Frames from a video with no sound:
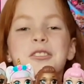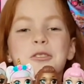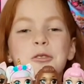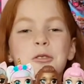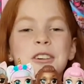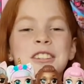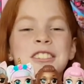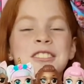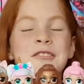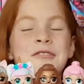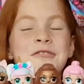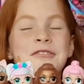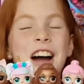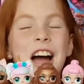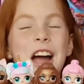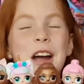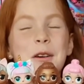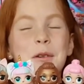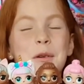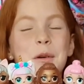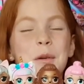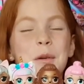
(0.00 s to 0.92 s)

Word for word: Toys on Fire